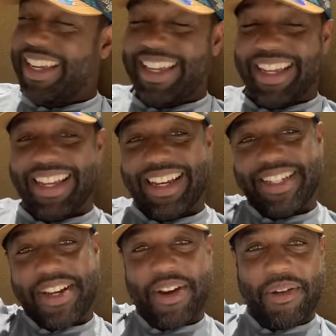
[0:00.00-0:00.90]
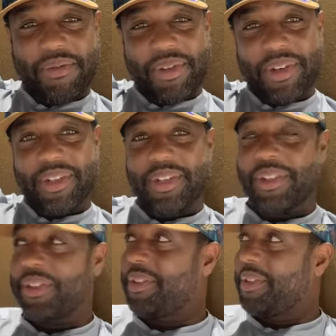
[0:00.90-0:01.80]
He got his hair up in a
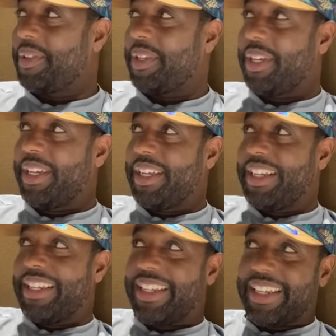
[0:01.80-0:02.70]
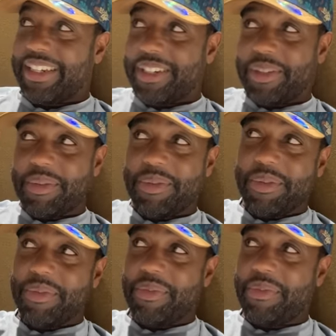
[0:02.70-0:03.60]
little, in a little
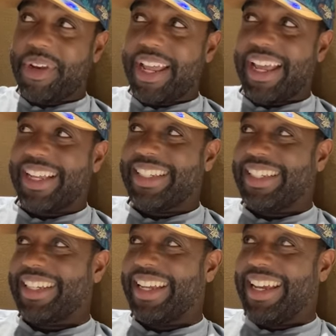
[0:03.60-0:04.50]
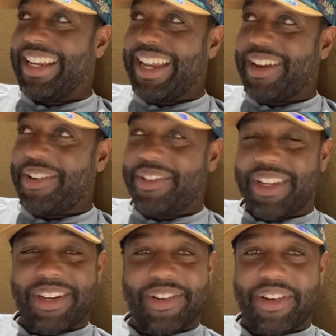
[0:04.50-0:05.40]
plaits. They don't,
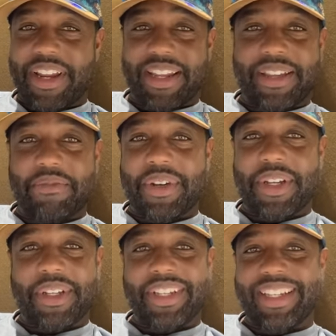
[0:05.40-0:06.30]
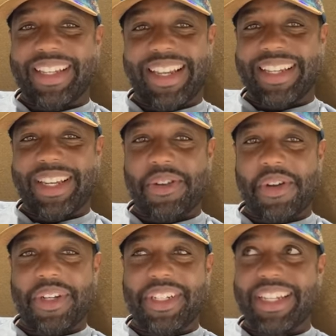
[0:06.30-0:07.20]
they don't like it, but they, they
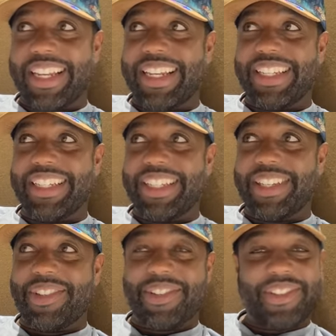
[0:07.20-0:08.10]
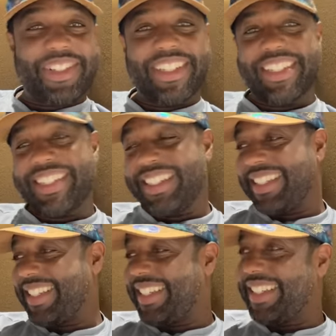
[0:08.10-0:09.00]
don't understand. It look cute. it
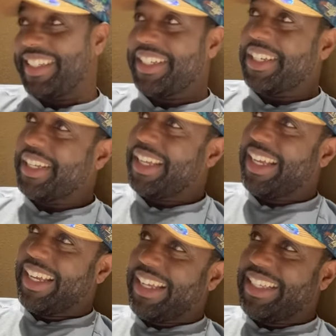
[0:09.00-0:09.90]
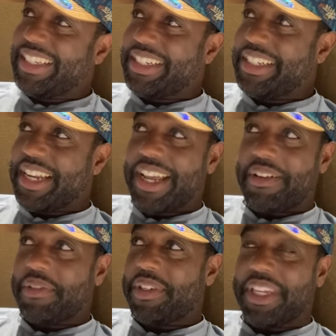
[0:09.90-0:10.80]
look good good
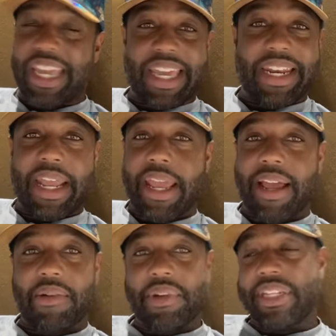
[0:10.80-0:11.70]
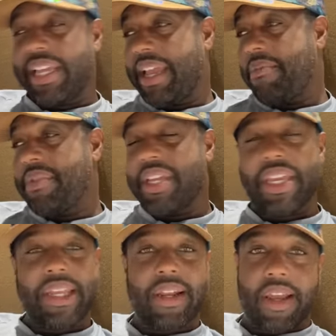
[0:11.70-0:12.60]
have your head of hair. I wish I had me a
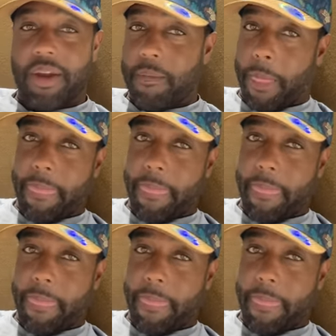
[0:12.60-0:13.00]
head of hair.